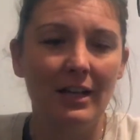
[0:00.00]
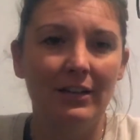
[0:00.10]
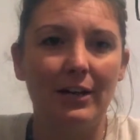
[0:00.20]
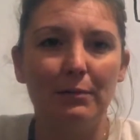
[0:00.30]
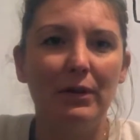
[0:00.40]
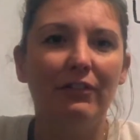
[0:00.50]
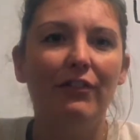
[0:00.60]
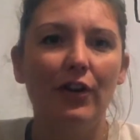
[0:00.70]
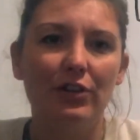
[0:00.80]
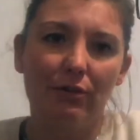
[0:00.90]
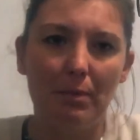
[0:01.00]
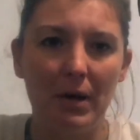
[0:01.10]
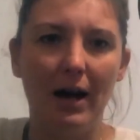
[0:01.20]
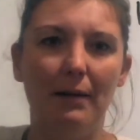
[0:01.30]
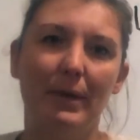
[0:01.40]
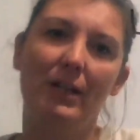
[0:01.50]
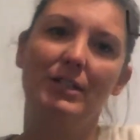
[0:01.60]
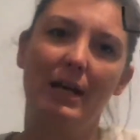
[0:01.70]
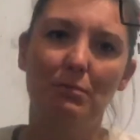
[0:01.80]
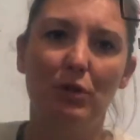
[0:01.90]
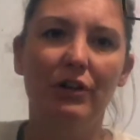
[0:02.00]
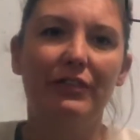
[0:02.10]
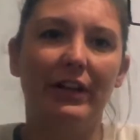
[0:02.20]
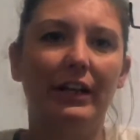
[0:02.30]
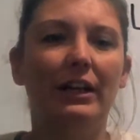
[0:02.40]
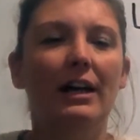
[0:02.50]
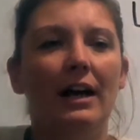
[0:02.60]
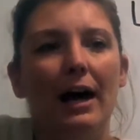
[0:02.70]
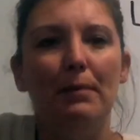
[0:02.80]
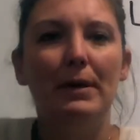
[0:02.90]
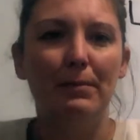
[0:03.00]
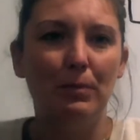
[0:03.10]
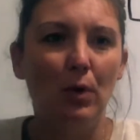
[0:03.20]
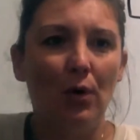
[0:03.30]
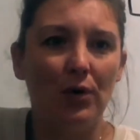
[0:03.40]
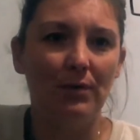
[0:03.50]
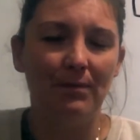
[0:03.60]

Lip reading: they're a bit further apart because they're moving a bit more.